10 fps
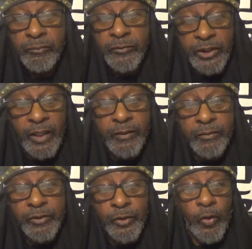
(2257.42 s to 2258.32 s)
Yet
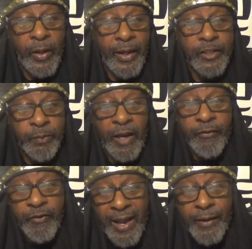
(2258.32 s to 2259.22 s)
so as
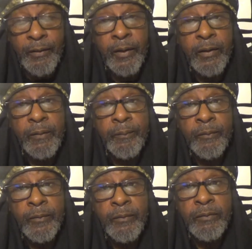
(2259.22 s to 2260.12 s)
by fire,
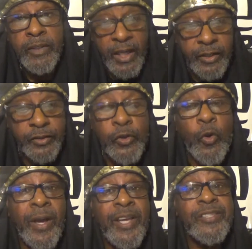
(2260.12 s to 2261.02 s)
yet
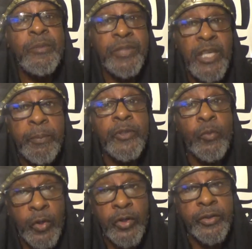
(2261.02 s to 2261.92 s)
so as him keeping the
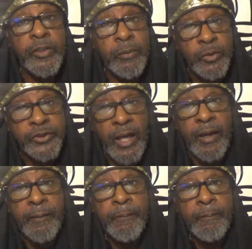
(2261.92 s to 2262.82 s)
word of the Most
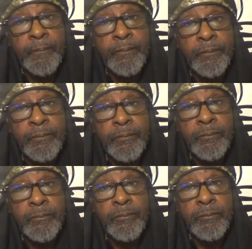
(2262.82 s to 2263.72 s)
High,
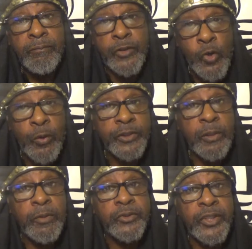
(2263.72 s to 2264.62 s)
doing what
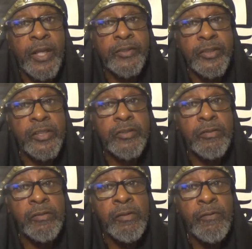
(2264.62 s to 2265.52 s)
the Most High says
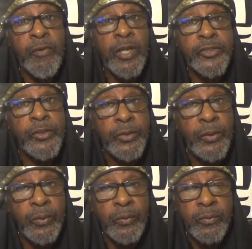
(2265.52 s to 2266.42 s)
for us to
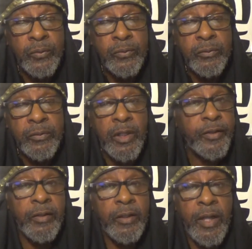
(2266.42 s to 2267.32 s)
do.
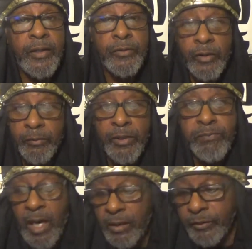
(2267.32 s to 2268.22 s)
Other than that, you're going to be
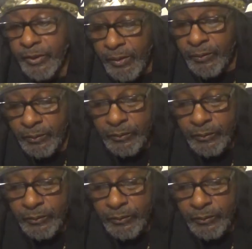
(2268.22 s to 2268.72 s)
burned too.